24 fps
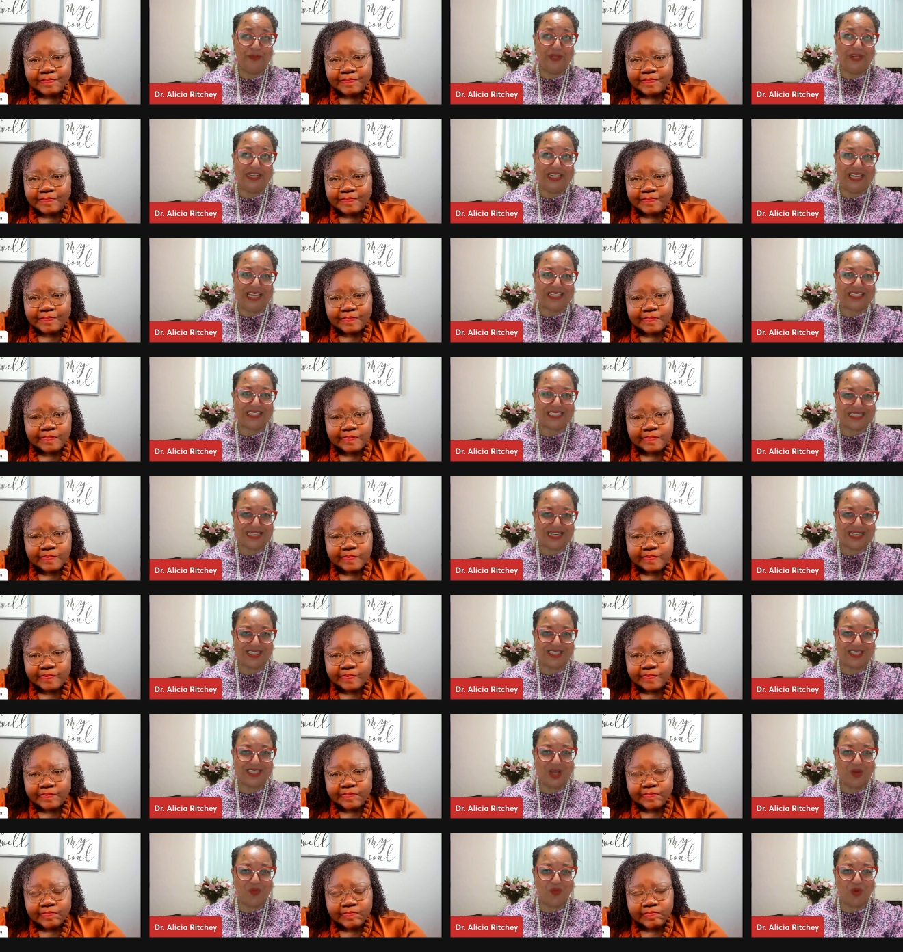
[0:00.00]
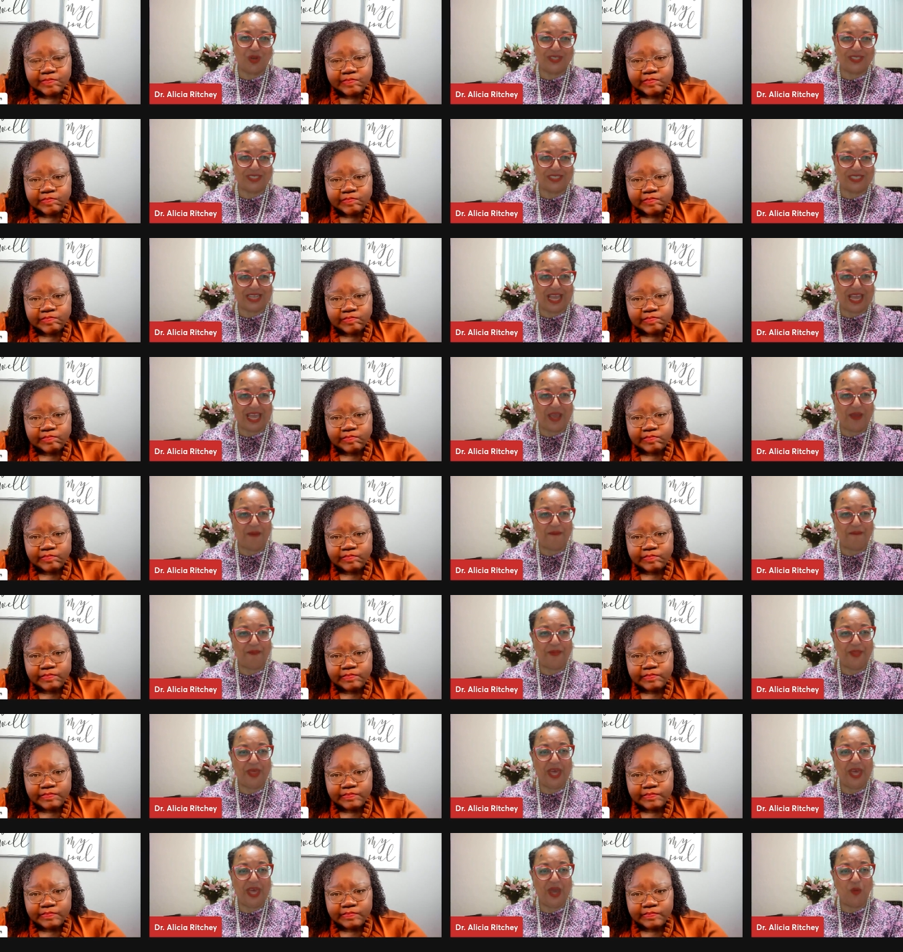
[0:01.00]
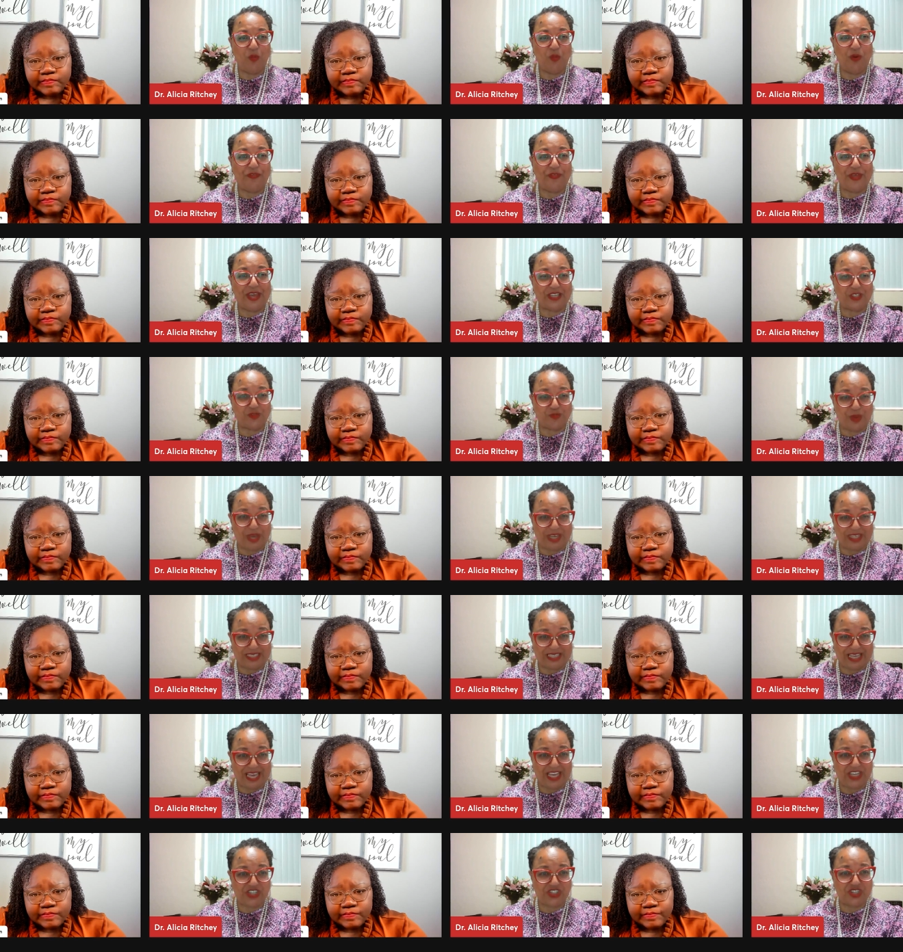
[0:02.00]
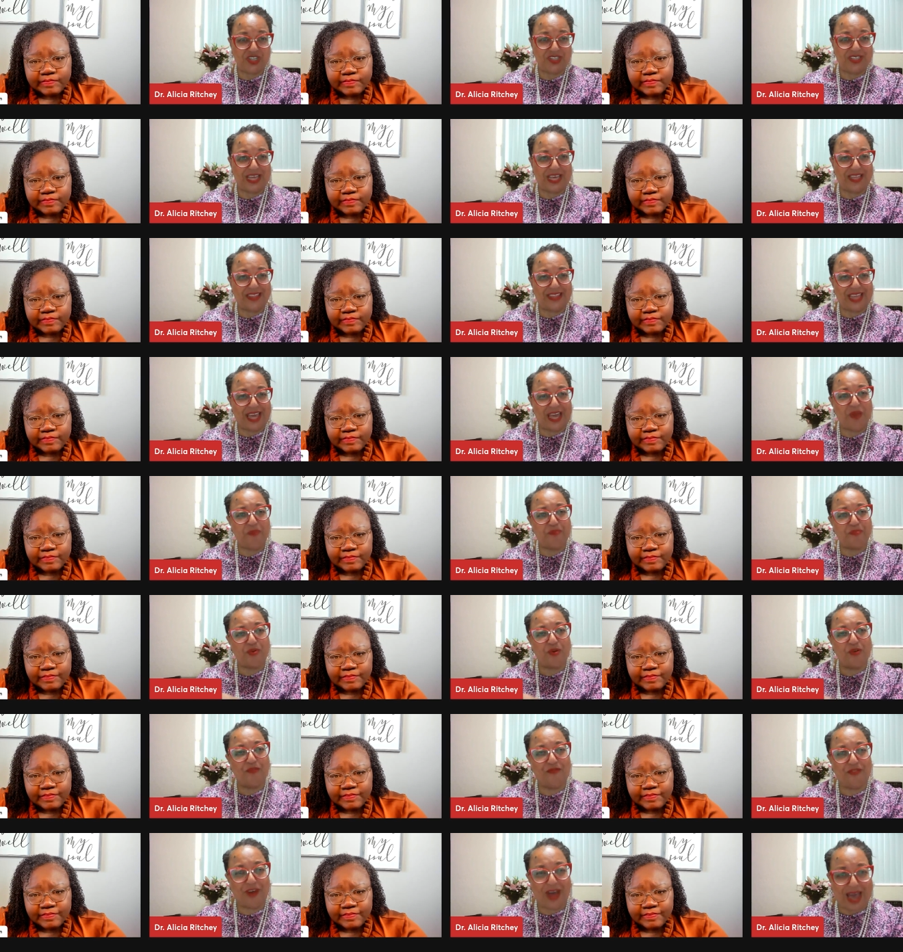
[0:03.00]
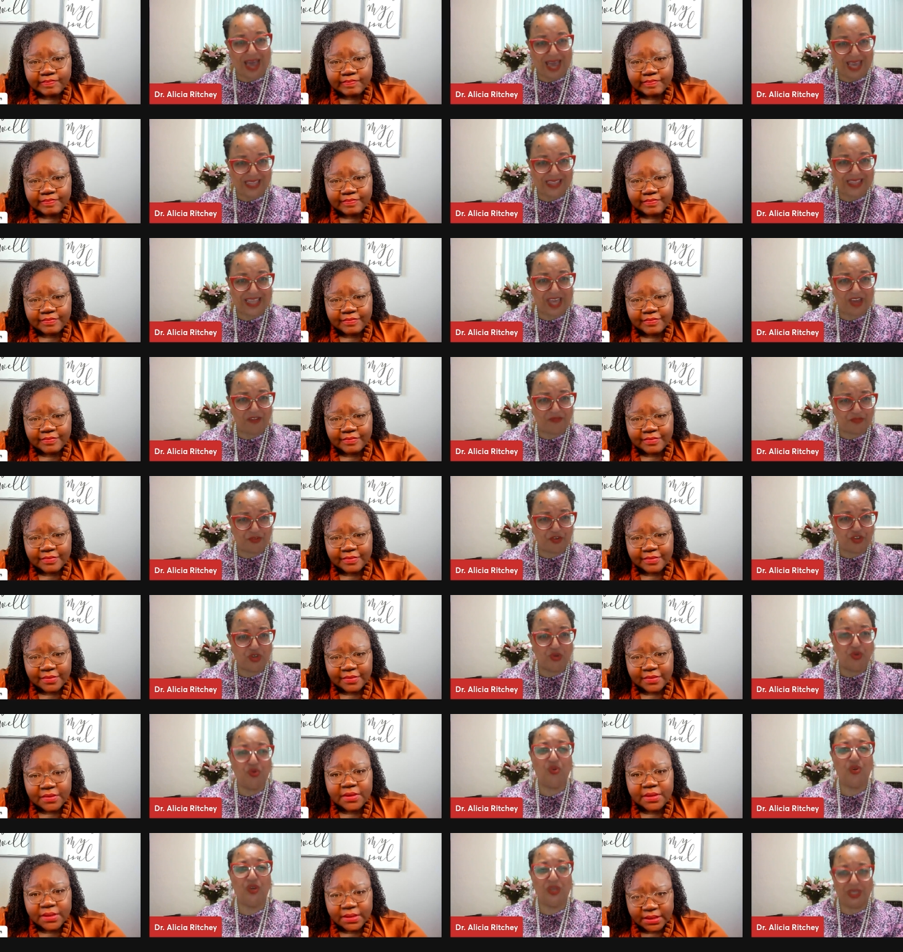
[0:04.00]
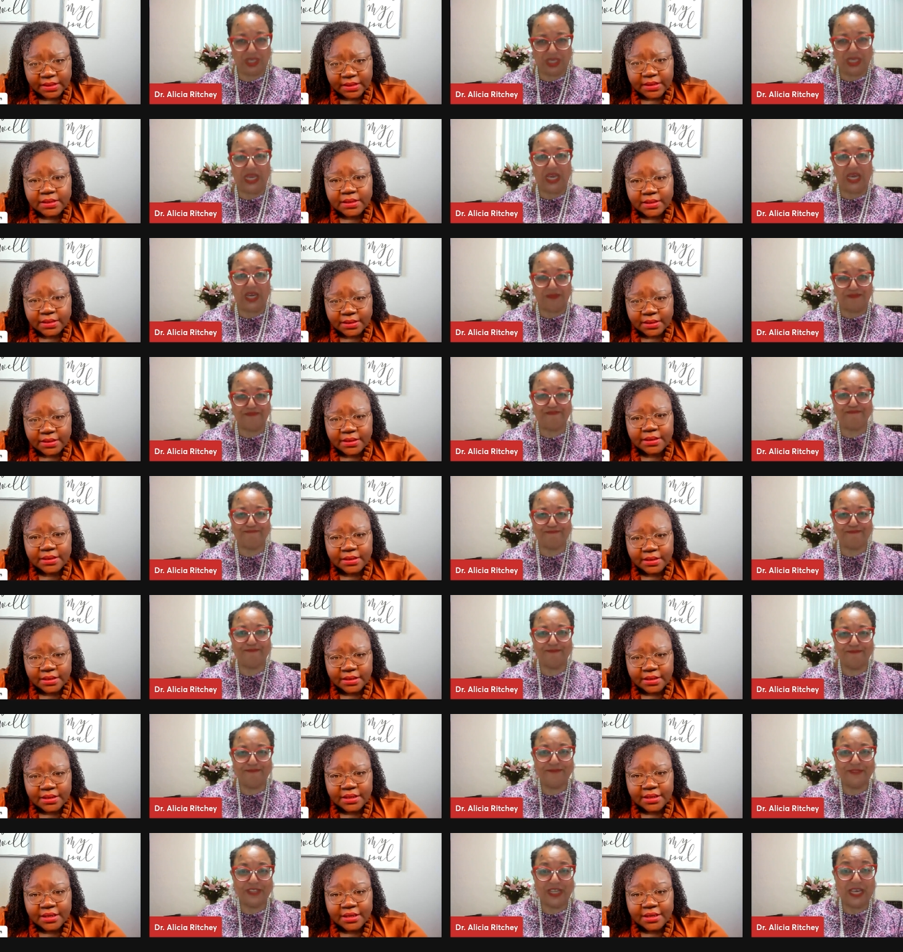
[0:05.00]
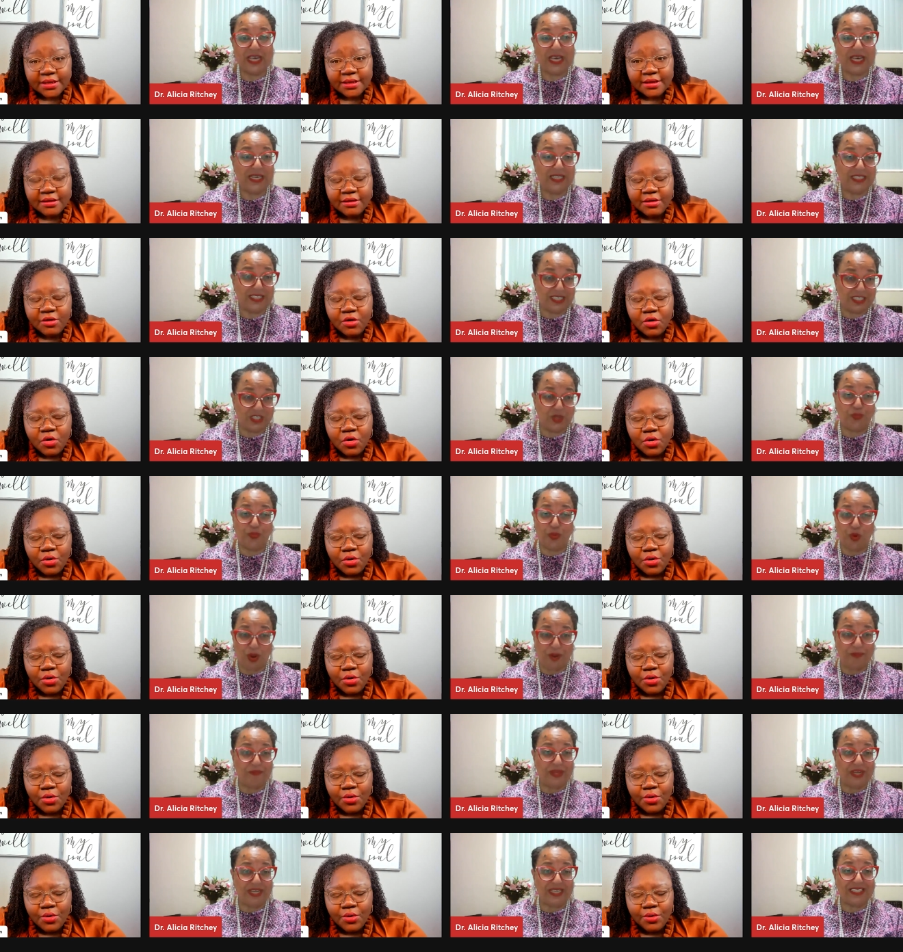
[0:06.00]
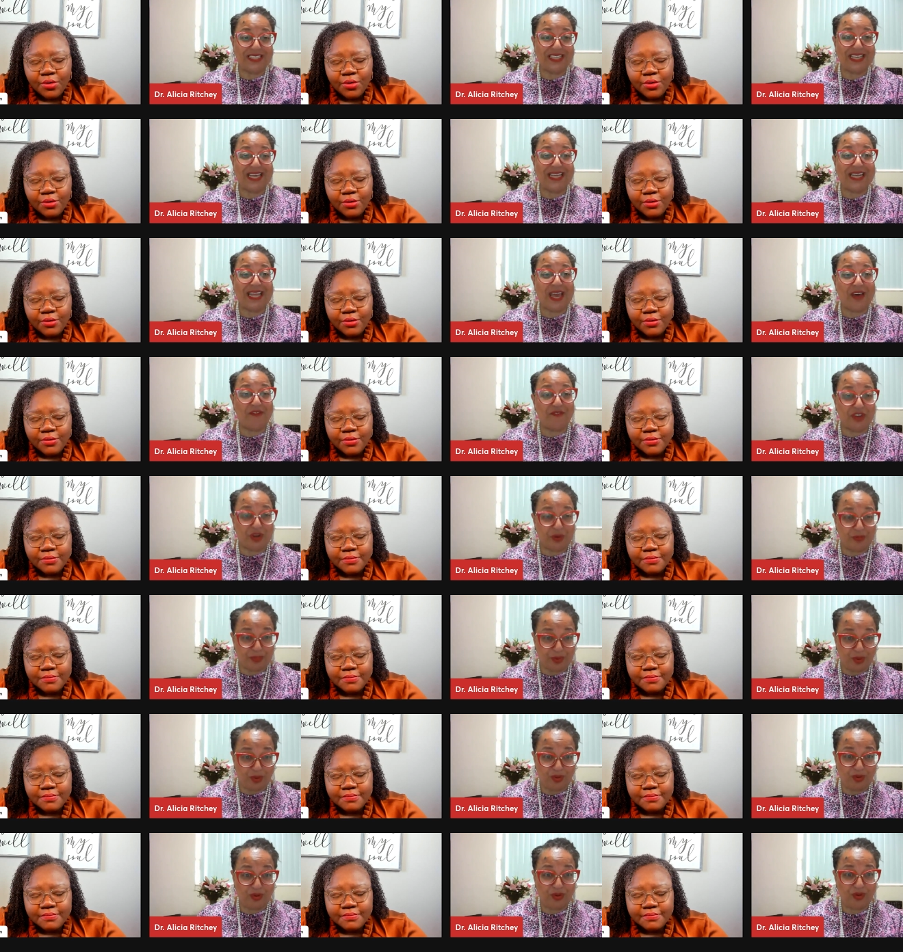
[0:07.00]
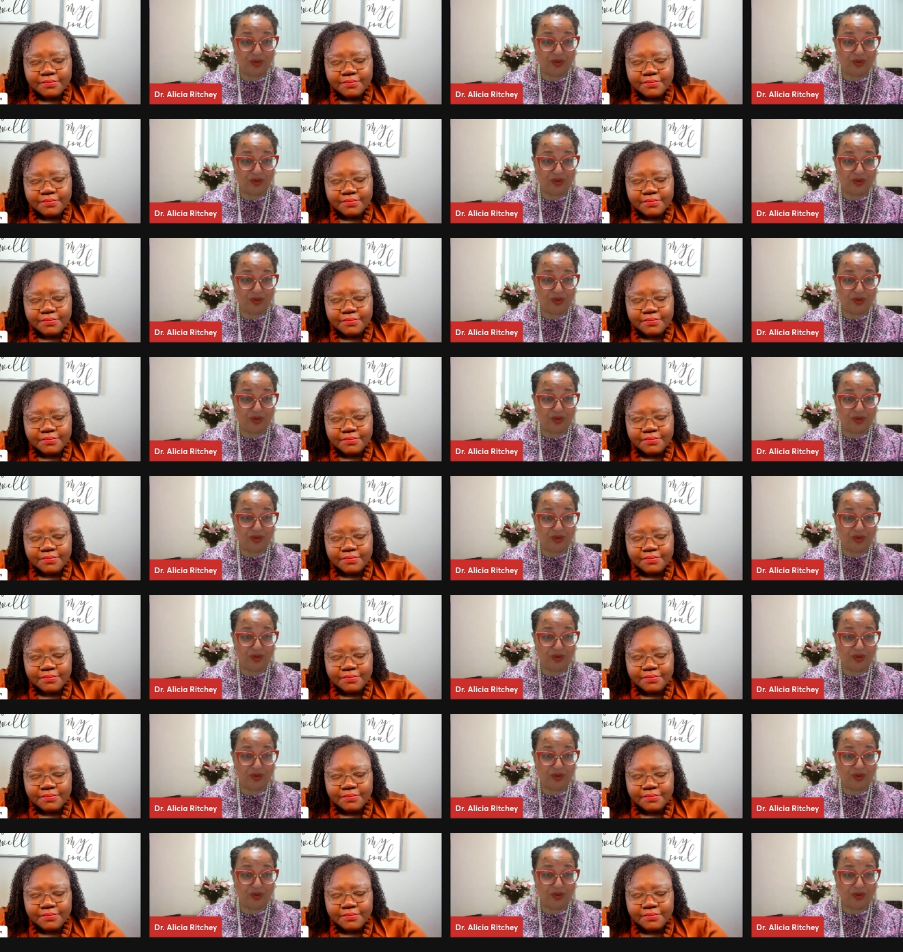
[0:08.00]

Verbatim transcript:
Speaker 1: listed someone's name with the expectation that they provide that for you, yeah, disappointment is inevitable.